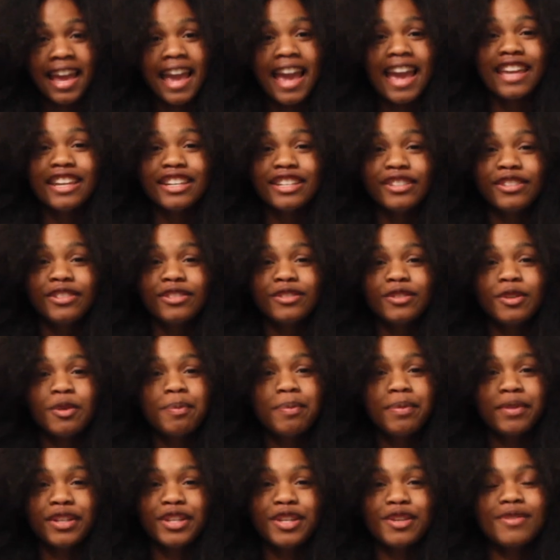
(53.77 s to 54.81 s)
And it's
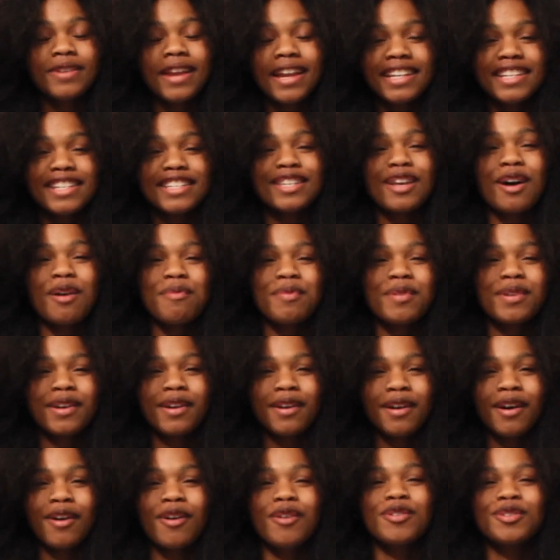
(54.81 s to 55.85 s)
super cute. I just hope it
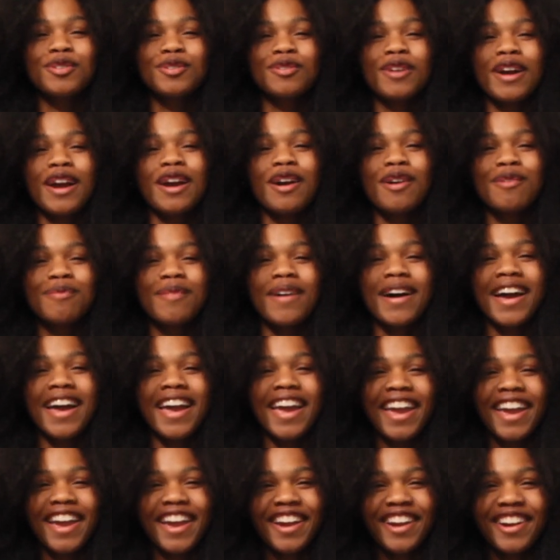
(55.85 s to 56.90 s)
goes right on my
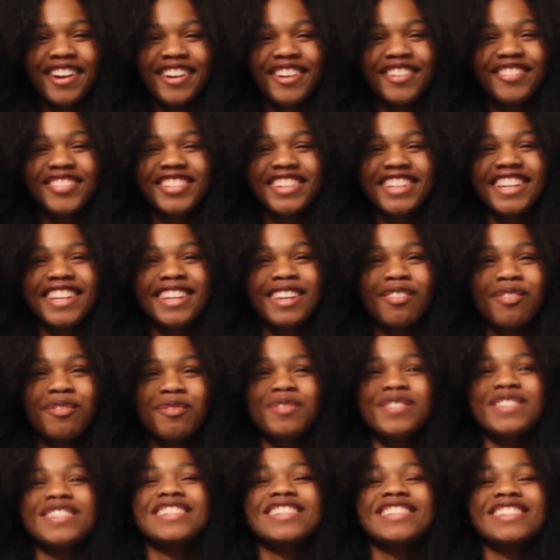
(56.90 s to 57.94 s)
hair. If it doesn't, I'll
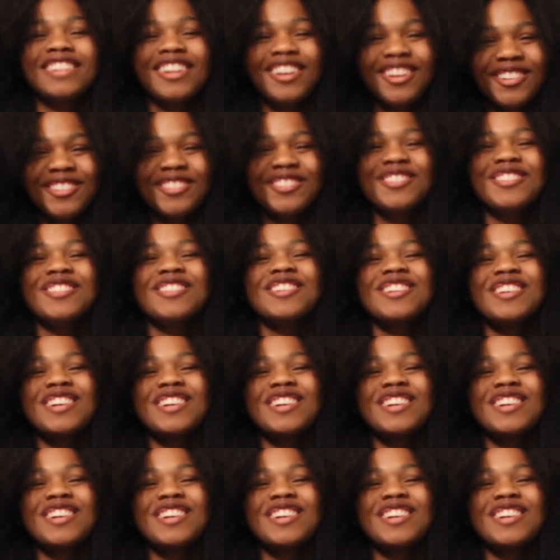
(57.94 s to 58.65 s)
be so